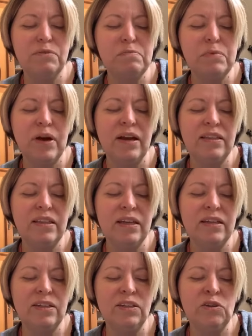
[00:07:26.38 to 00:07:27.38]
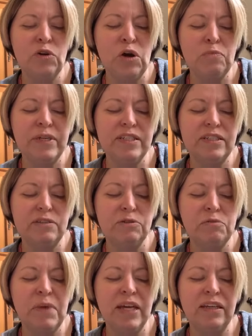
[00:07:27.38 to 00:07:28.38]
We pray that you help us to
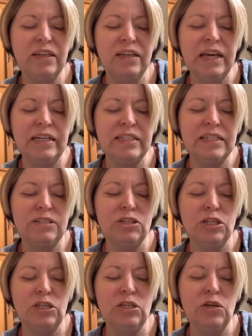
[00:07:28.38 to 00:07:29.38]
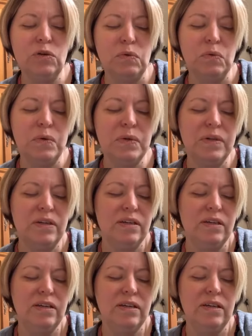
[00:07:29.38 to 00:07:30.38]
remain connected to you
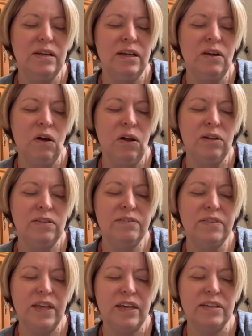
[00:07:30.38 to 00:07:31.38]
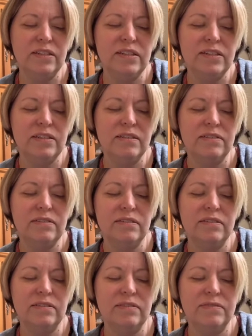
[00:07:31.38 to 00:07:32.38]
in all of things
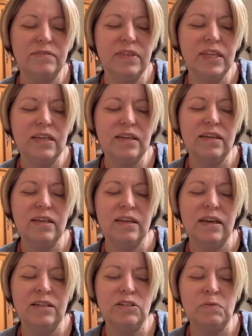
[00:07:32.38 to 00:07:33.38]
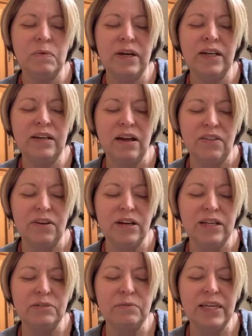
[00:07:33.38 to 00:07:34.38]
and to one another
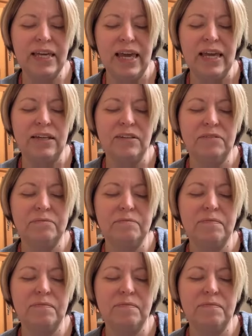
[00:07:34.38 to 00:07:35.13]
as we can.